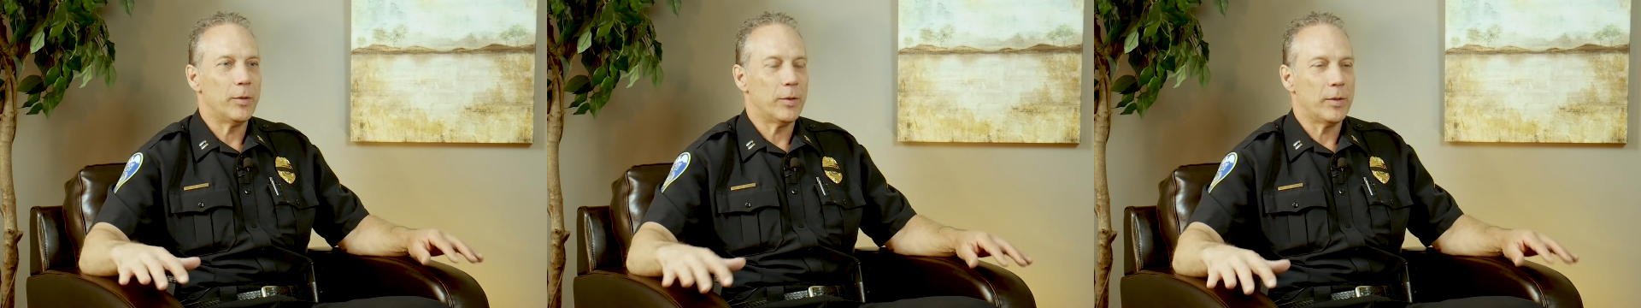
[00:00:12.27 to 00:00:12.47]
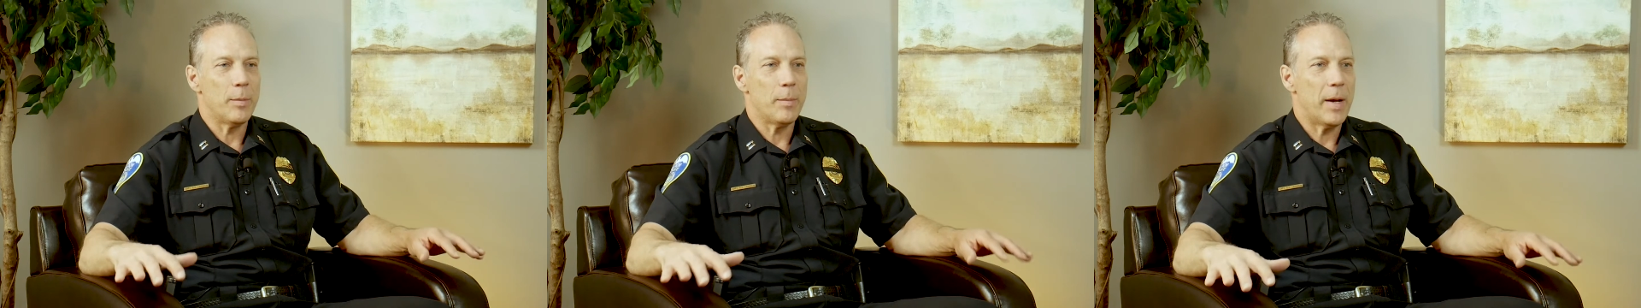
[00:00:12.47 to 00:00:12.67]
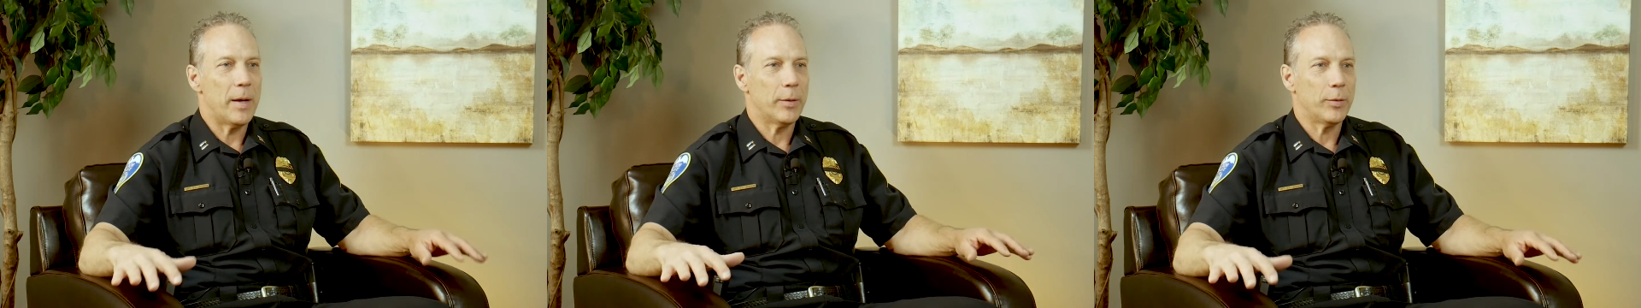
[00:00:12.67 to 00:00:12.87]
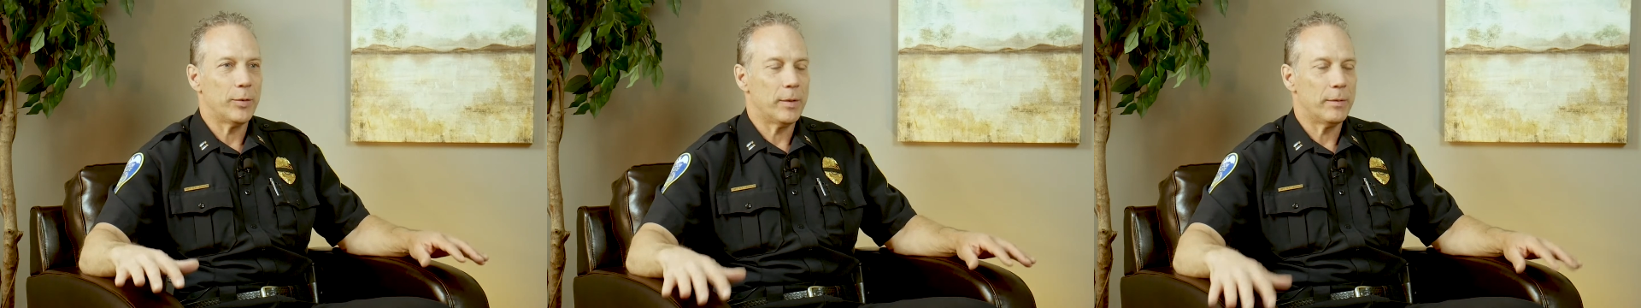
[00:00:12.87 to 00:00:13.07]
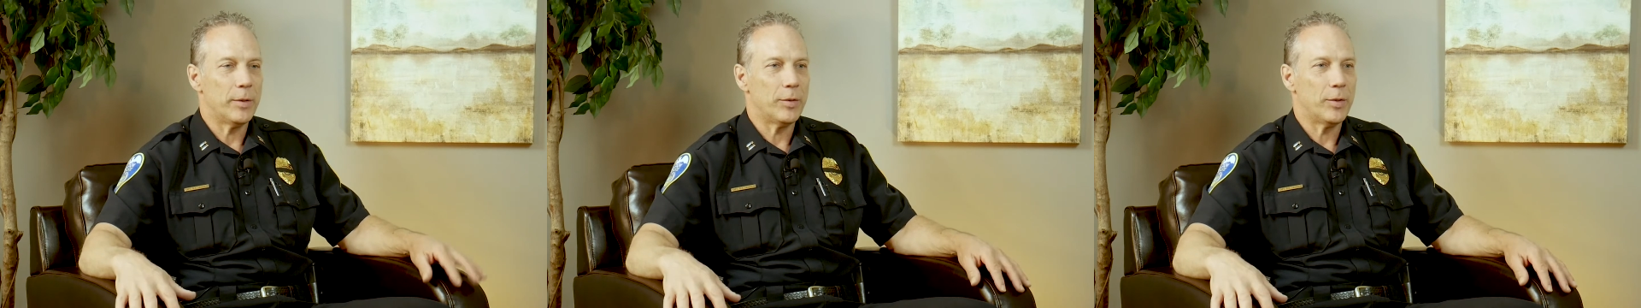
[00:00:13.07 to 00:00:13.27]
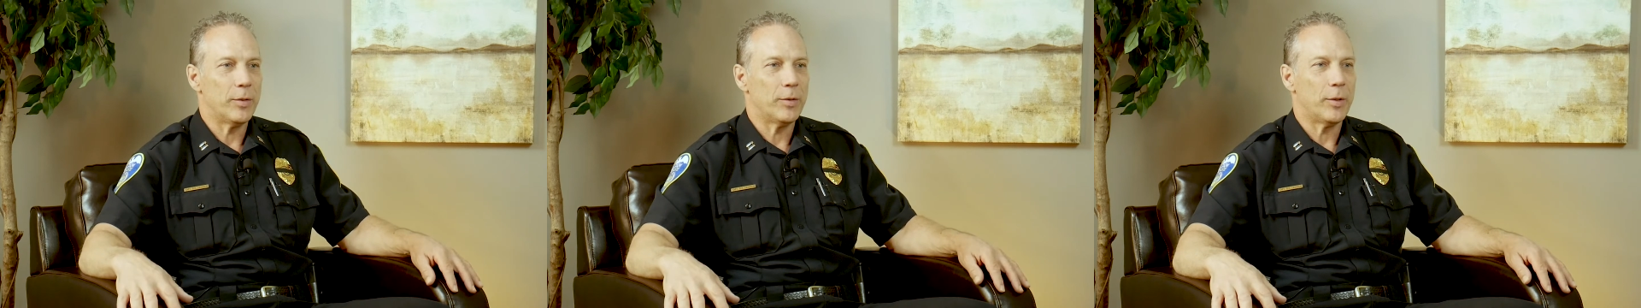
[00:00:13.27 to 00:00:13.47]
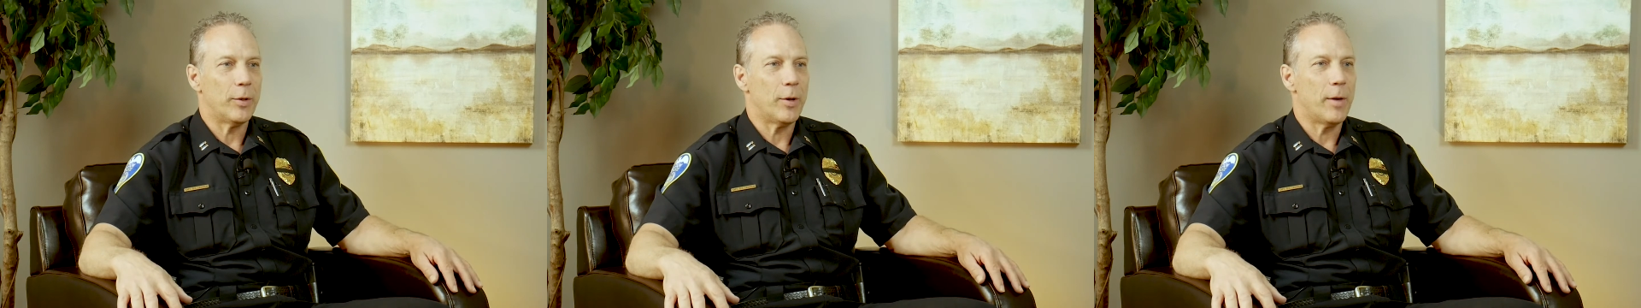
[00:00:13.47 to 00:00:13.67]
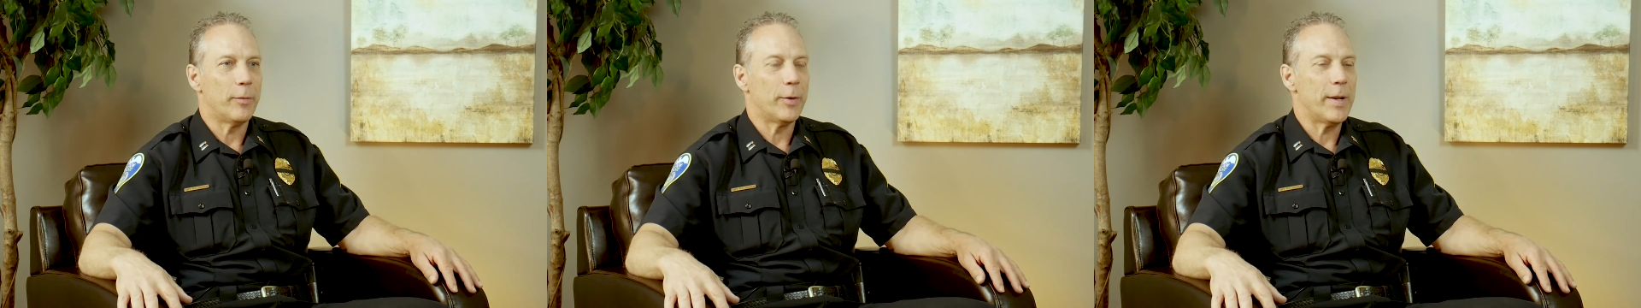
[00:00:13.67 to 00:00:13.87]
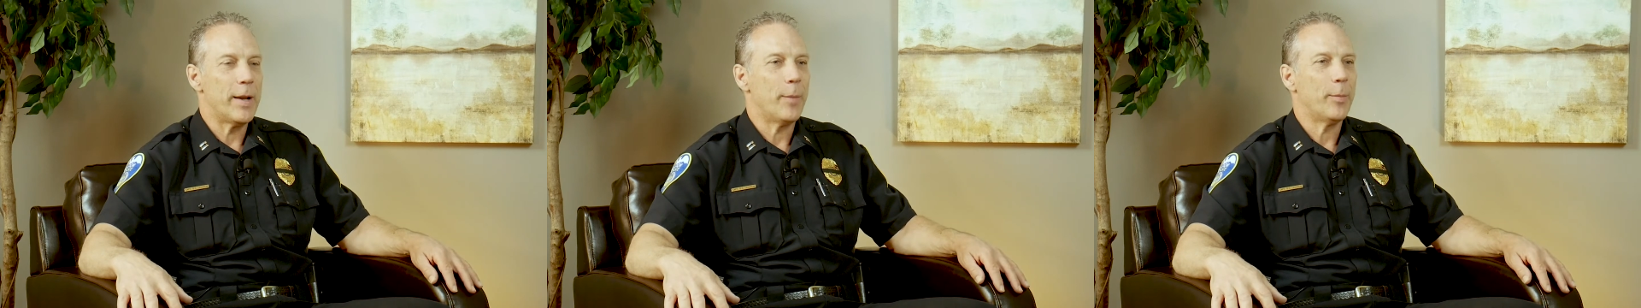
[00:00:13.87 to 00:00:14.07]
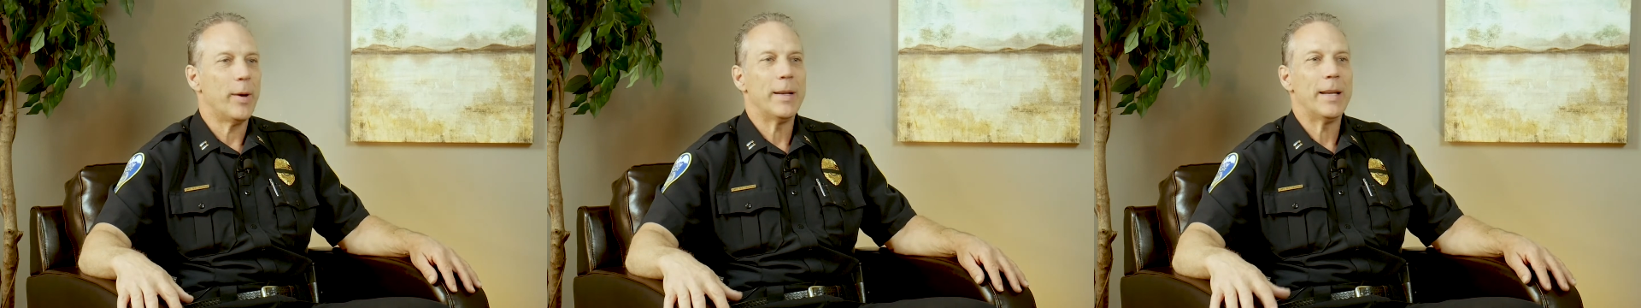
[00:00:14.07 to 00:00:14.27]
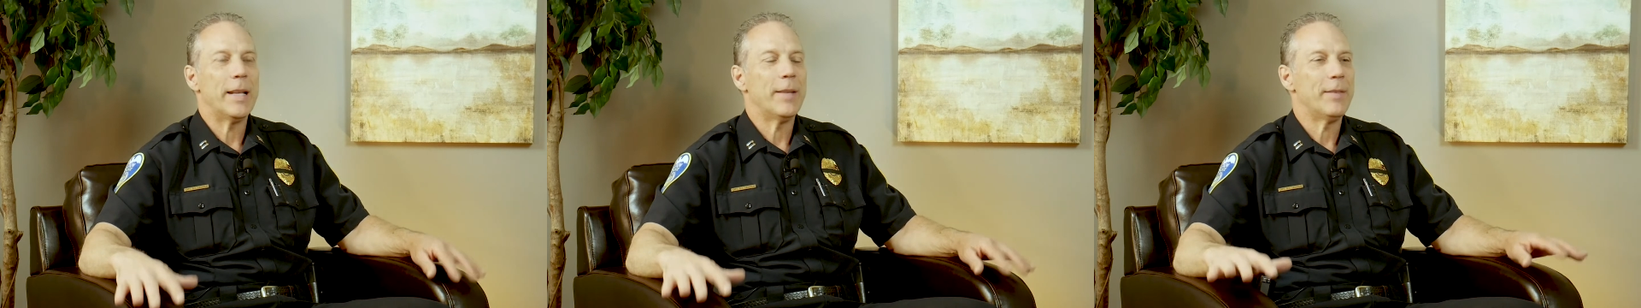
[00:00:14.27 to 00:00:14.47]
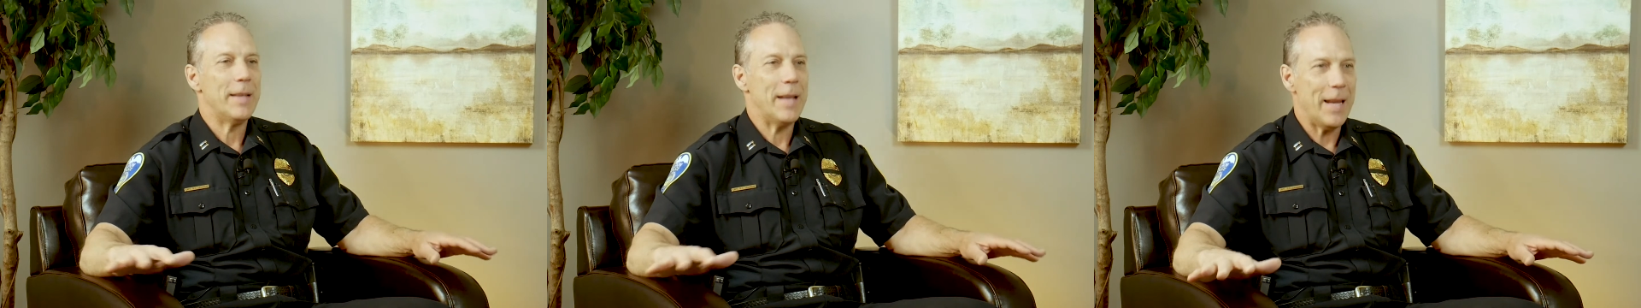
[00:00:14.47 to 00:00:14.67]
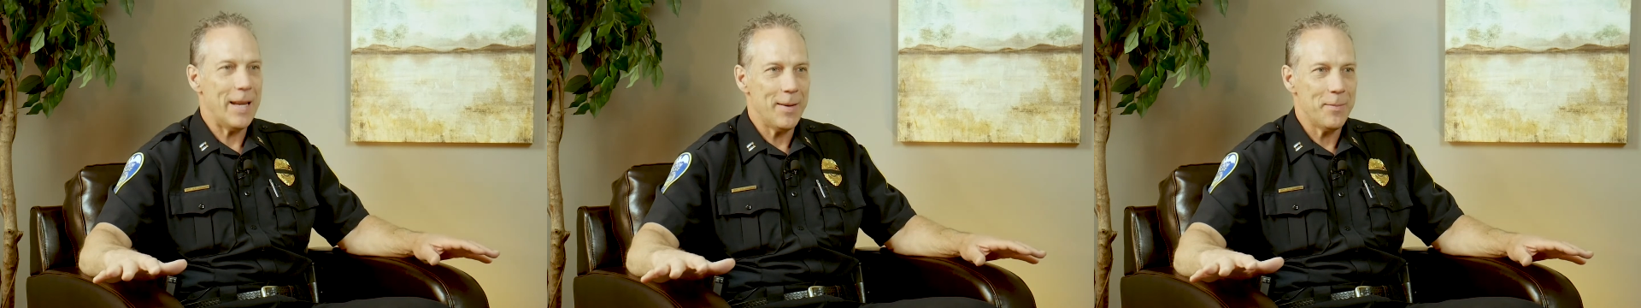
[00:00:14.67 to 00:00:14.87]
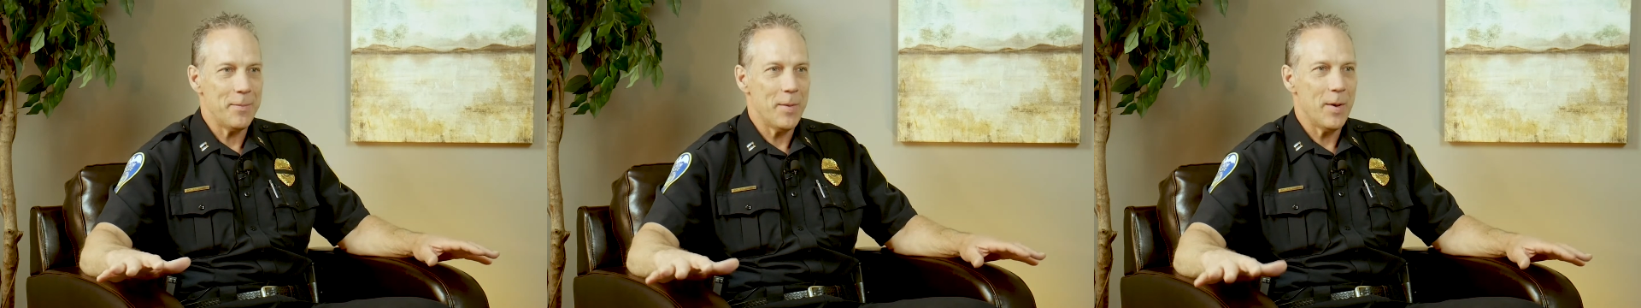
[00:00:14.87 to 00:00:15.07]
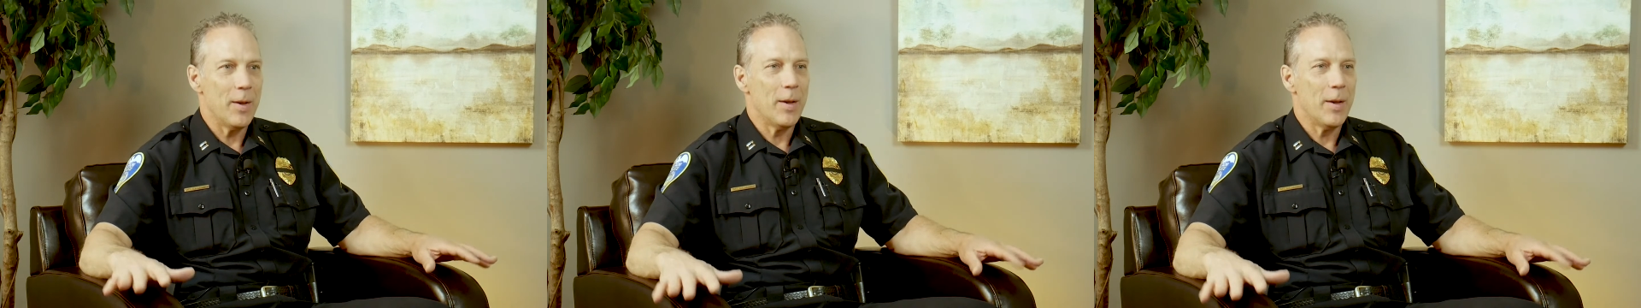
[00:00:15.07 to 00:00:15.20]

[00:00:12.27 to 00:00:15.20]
Just the amount of services that are offered now, I probably can't even name